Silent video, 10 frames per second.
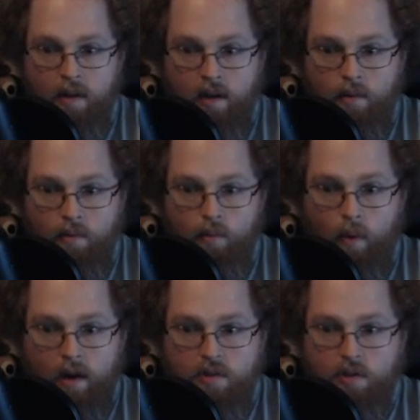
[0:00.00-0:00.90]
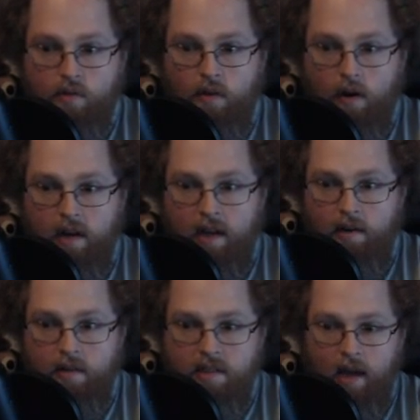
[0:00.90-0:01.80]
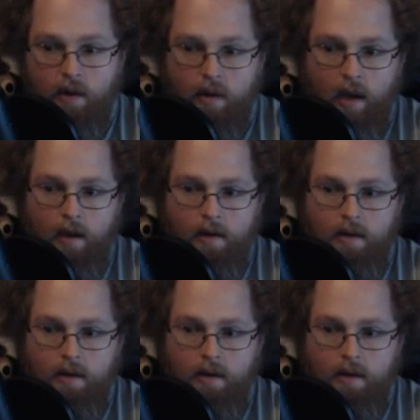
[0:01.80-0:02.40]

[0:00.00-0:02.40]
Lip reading: Like, where's too far down? Is that okay?